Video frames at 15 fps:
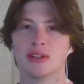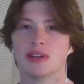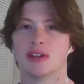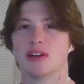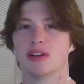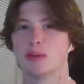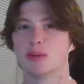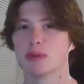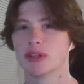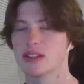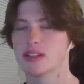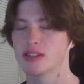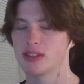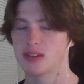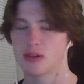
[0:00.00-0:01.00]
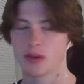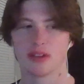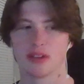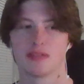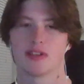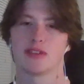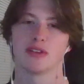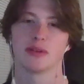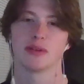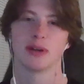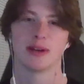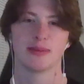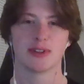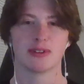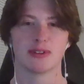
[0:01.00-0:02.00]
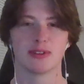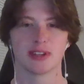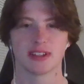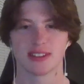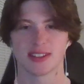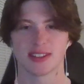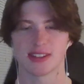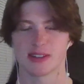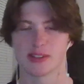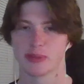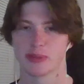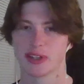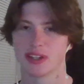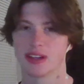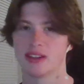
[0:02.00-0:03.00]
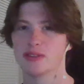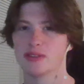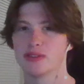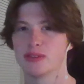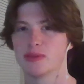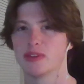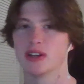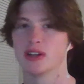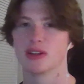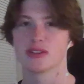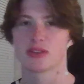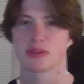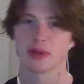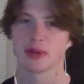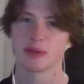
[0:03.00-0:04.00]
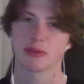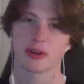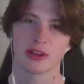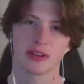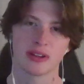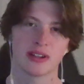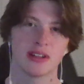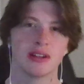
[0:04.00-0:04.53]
Um, but that's also really fun for me. I've been doing it since I was making YouTube videos with my brother